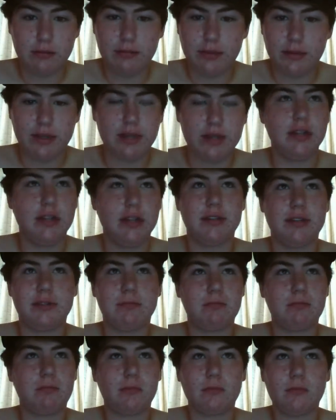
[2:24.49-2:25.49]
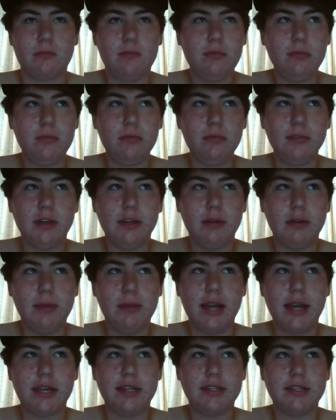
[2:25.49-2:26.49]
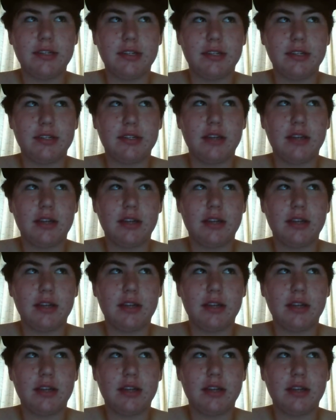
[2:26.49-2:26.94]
Because Ilmac is just,